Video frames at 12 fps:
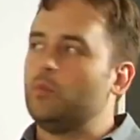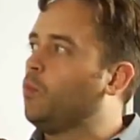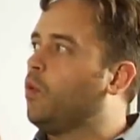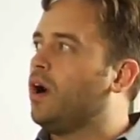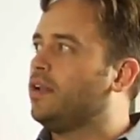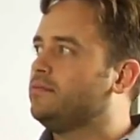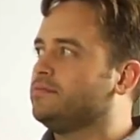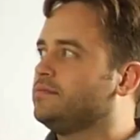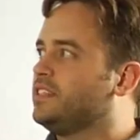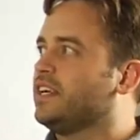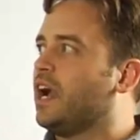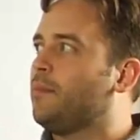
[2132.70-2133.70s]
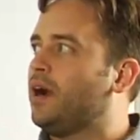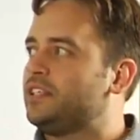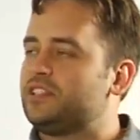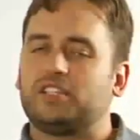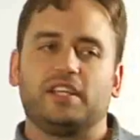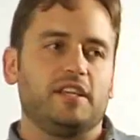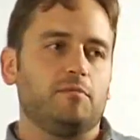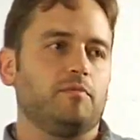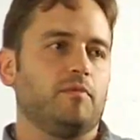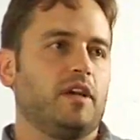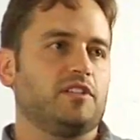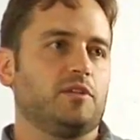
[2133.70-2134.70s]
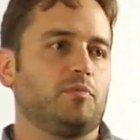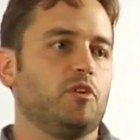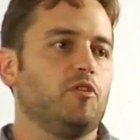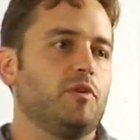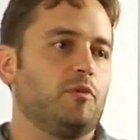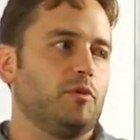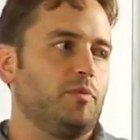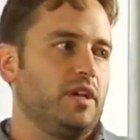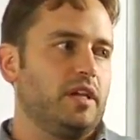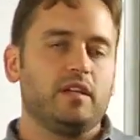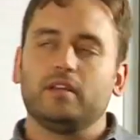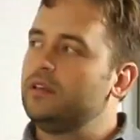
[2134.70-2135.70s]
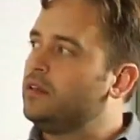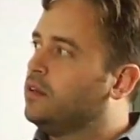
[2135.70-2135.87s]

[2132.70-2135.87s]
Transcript: one thing I might see as an improvement would be,